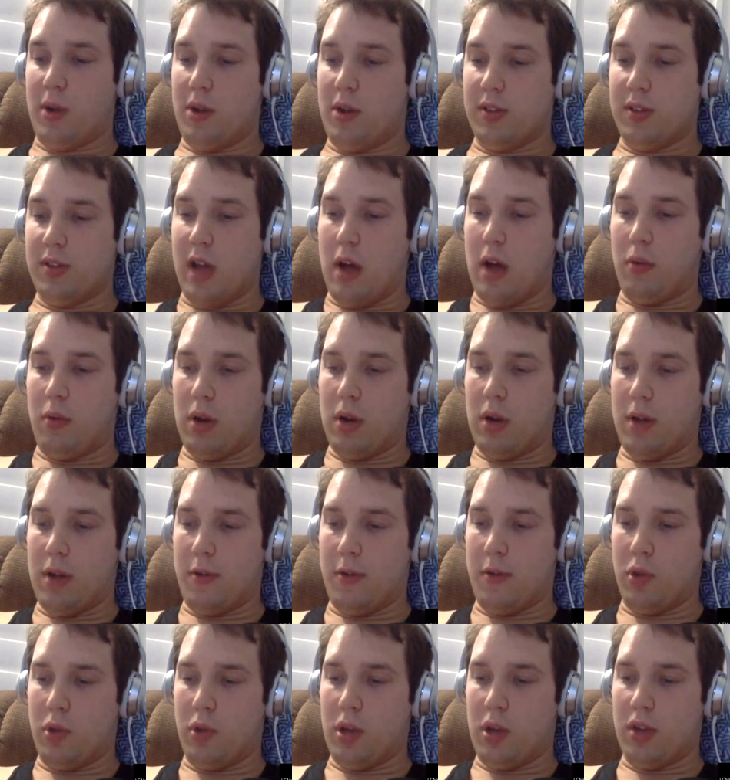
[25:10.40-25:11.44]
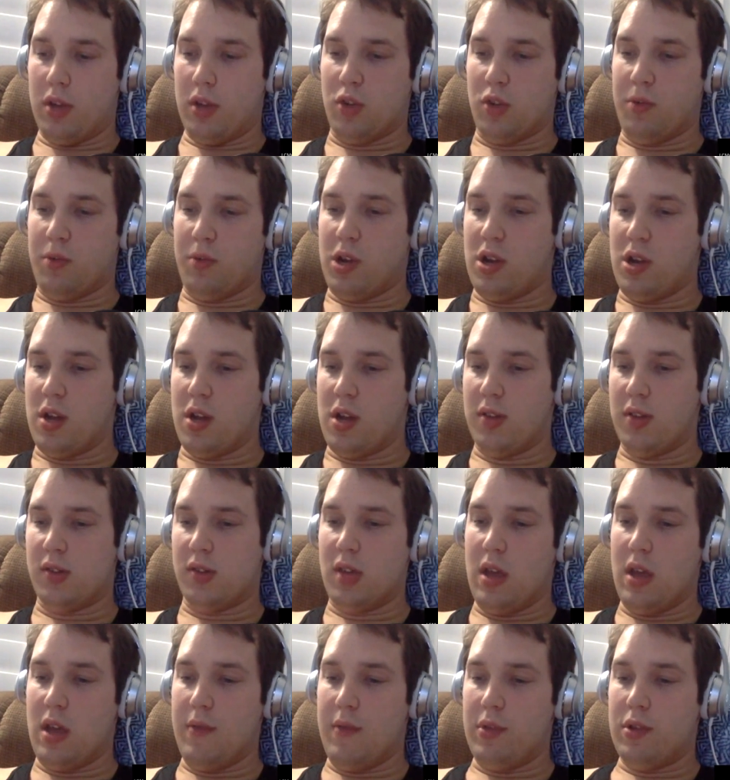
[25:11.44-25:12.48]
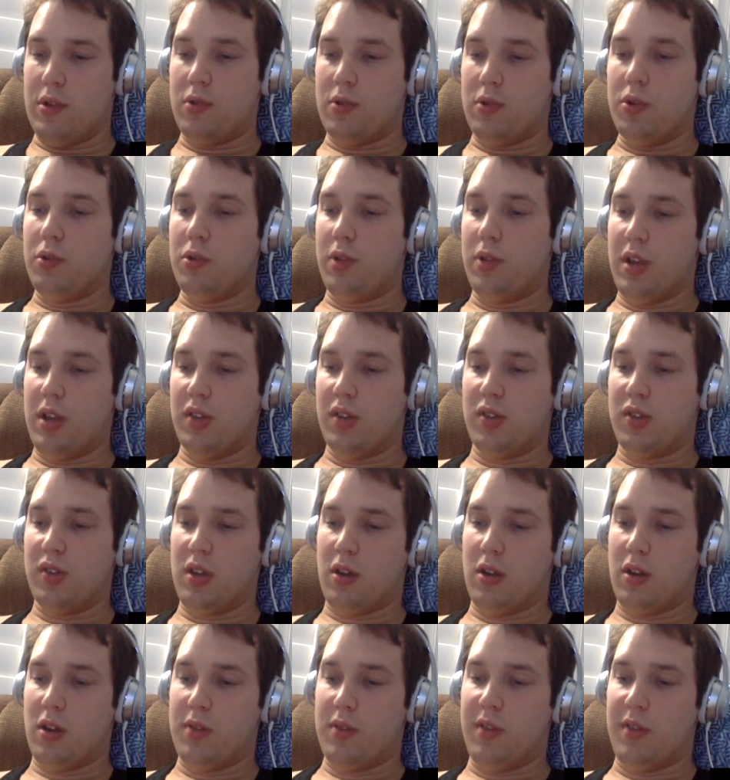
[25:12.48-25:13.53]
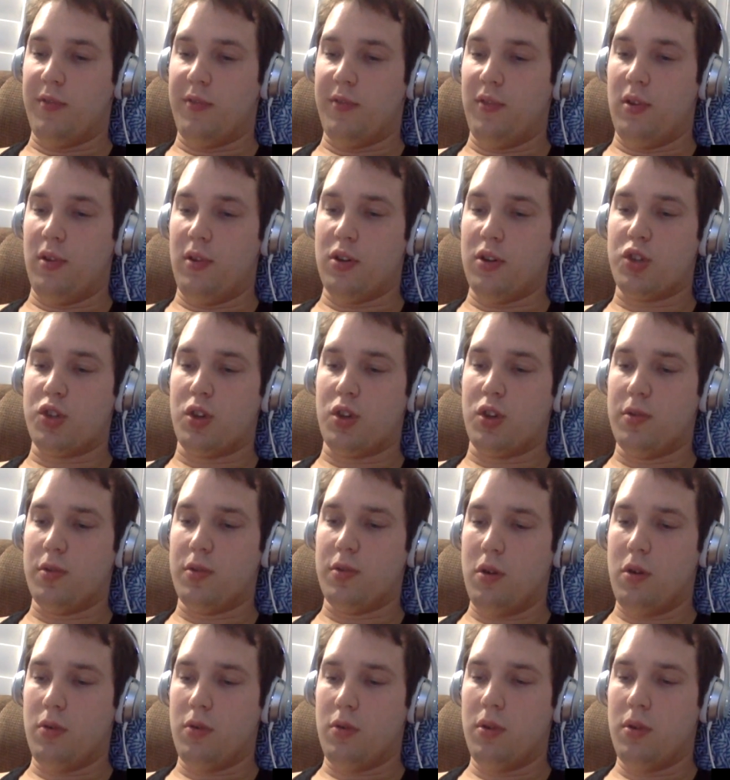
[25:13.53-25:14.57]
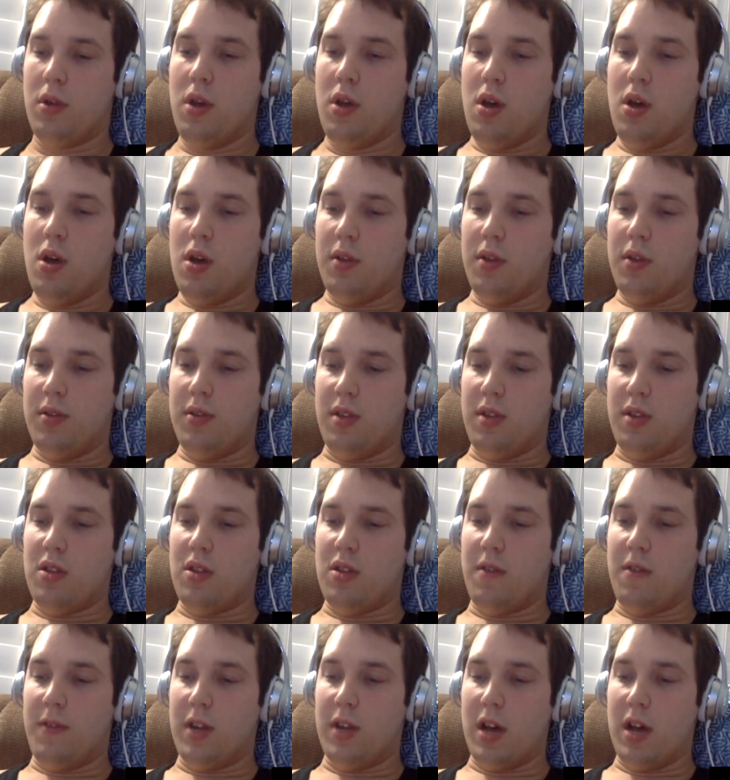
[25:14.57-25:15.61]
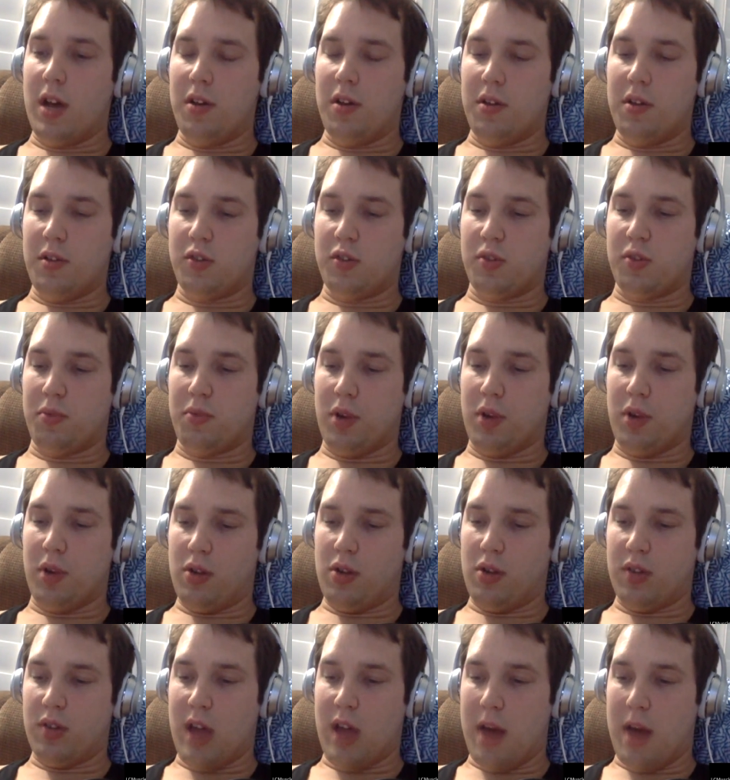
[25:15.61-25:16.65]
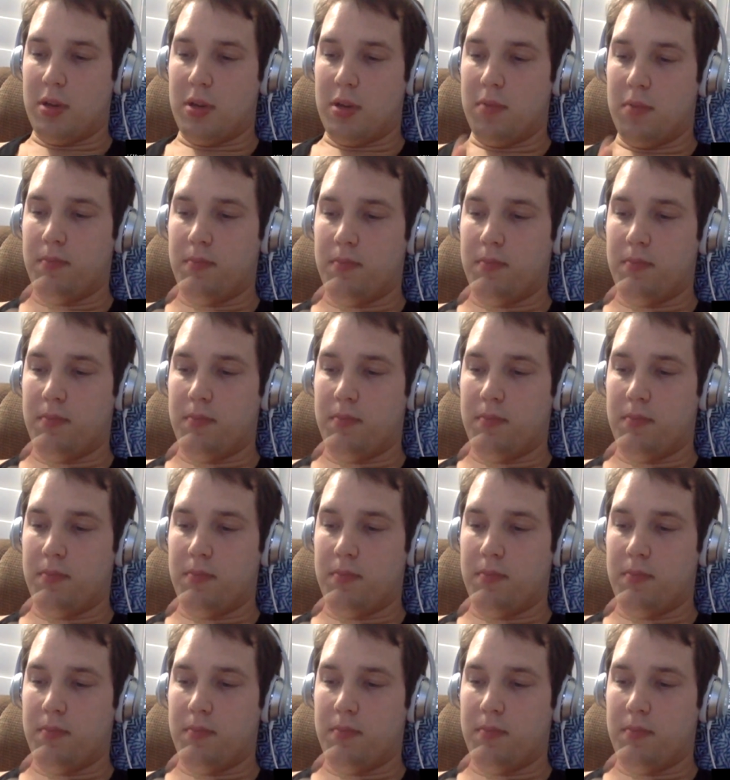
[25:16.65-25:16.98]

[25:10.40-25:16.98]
dial will never play. So many hits, even their new lead singer, they flourish on their own. Then the finale of The Sopranos happened.